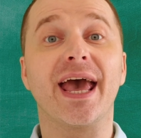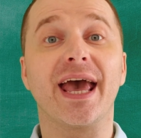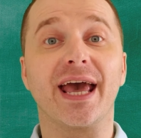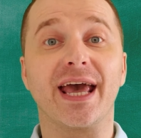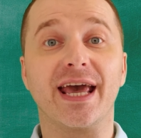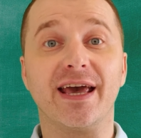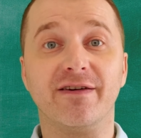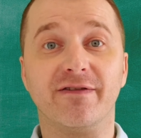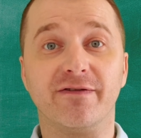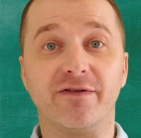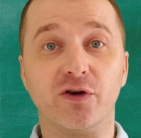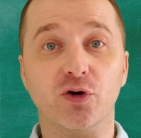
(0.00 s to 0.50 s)

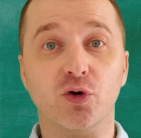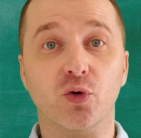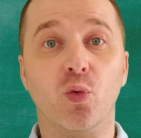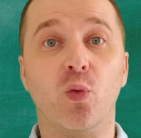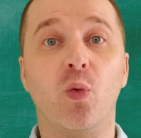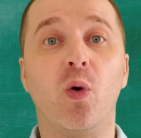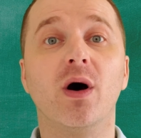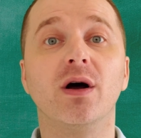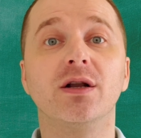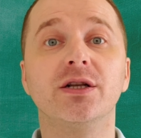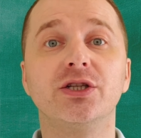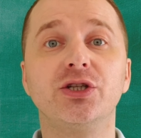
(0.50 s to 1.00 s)
If you
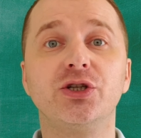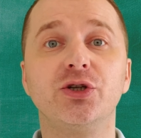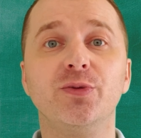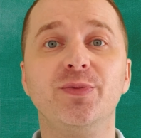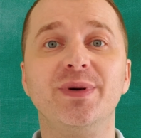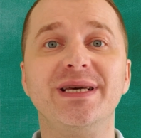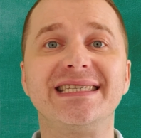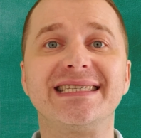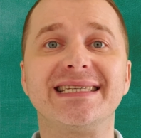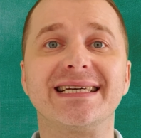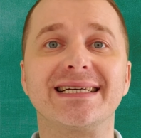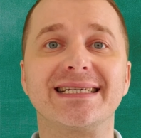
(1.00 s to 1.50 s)
want to
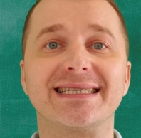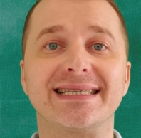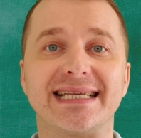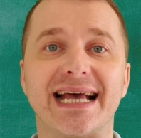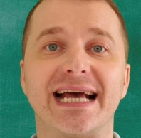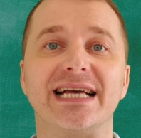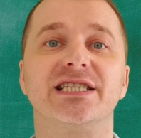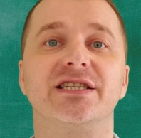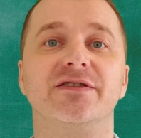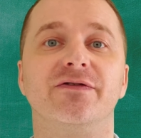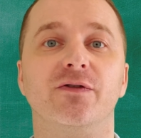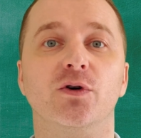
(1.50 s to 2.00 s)
be
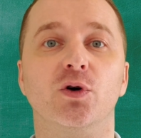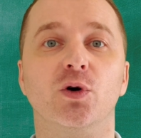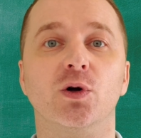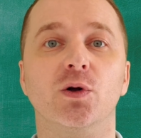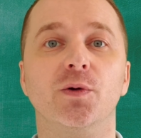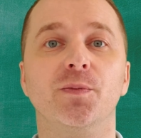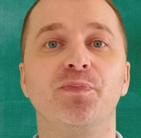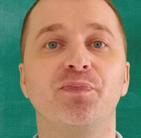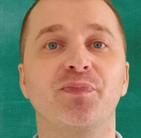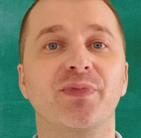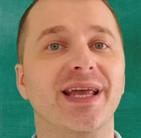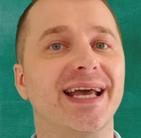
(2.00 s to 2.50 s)

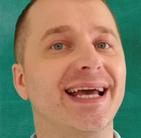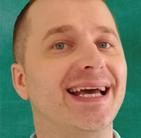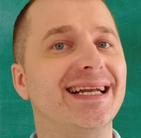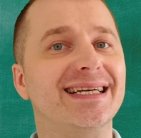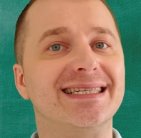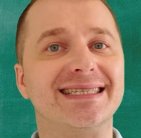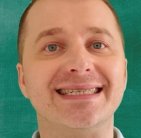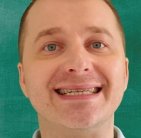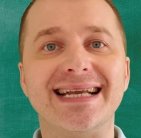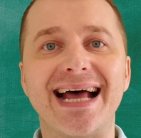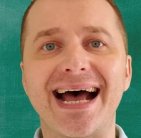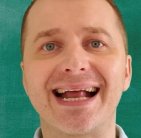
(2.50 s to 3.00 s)
successful, it
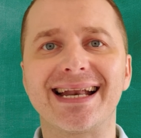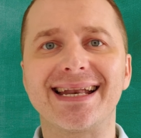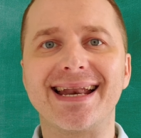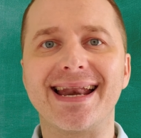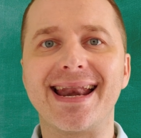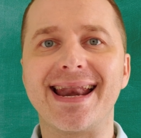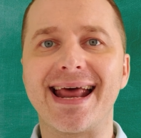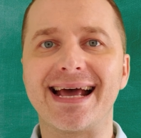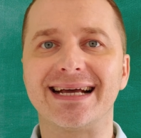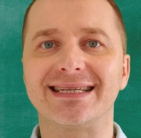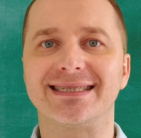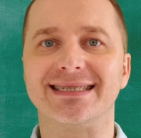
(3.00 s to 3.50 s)
is not
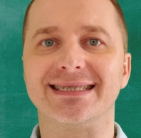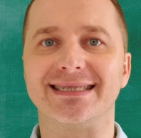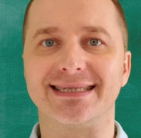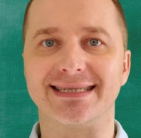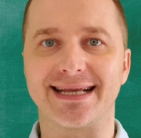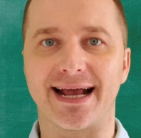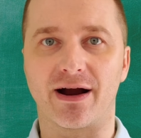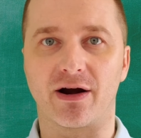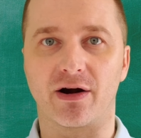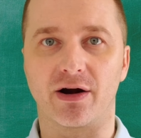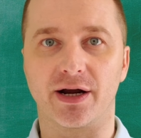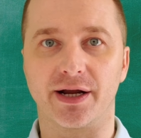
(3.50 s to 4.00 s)

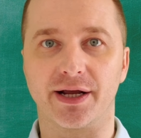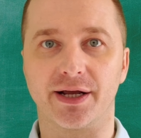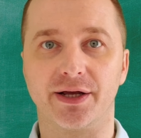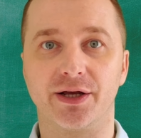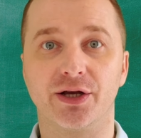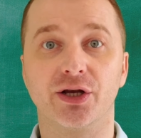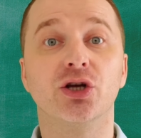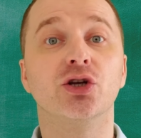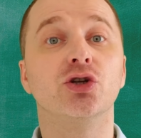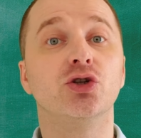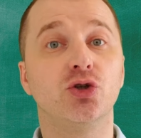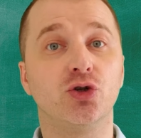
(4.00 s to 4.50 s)
necessary
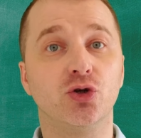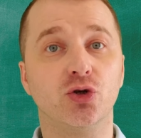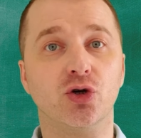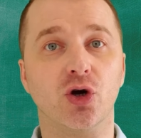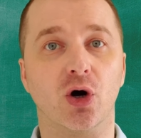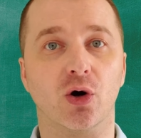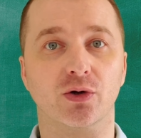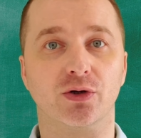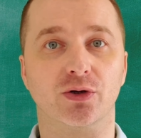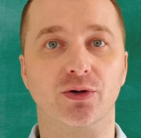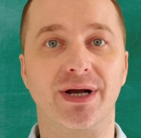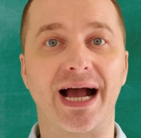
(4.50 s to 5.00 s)
to
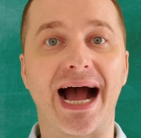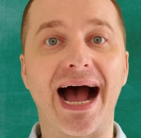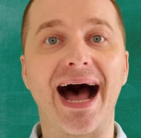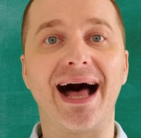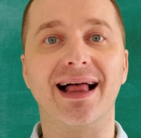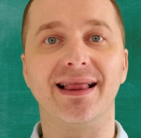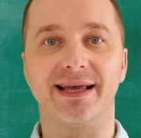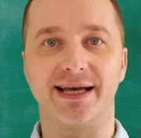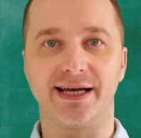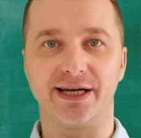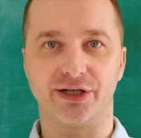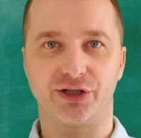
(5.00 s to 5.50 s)
go to
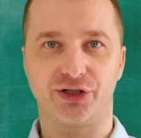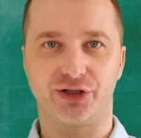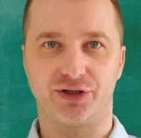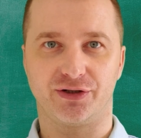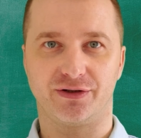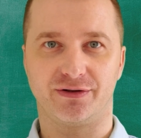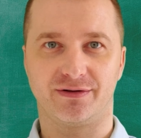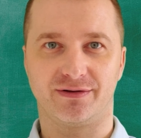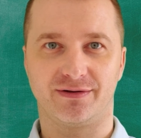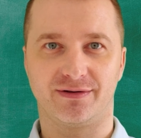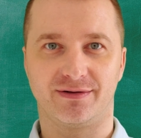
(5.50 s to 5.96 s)
college.